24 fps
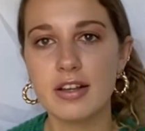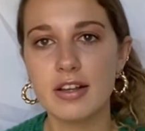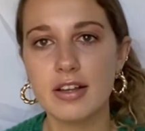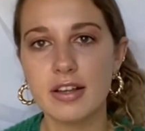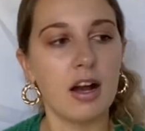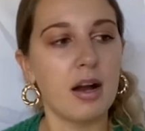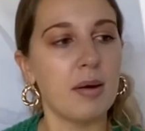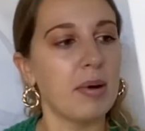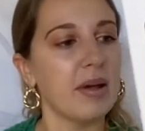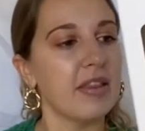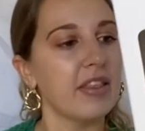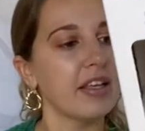I
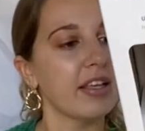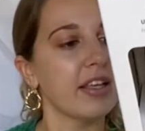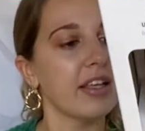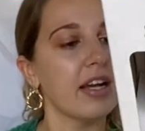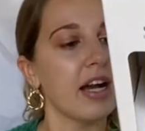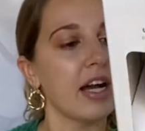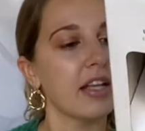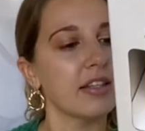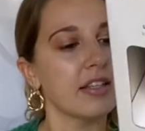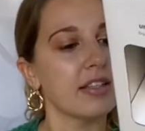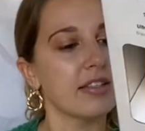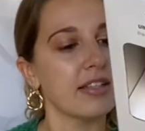think he got
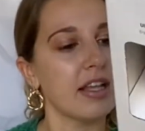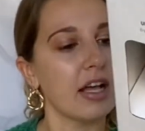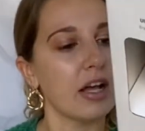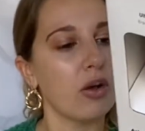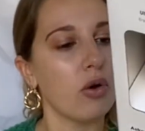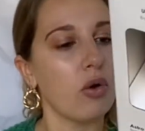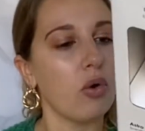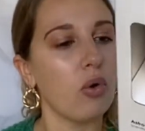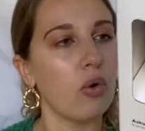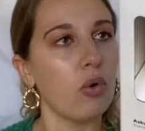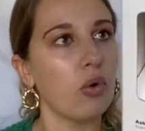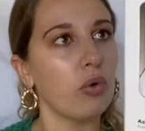this at
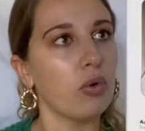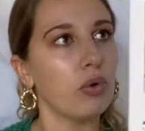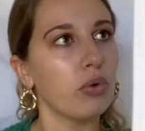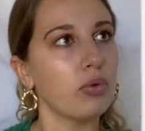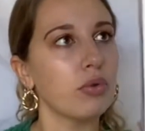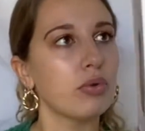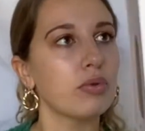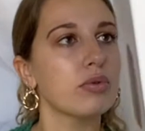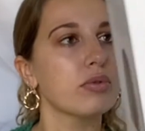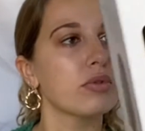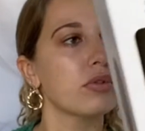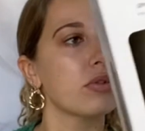Kohl's.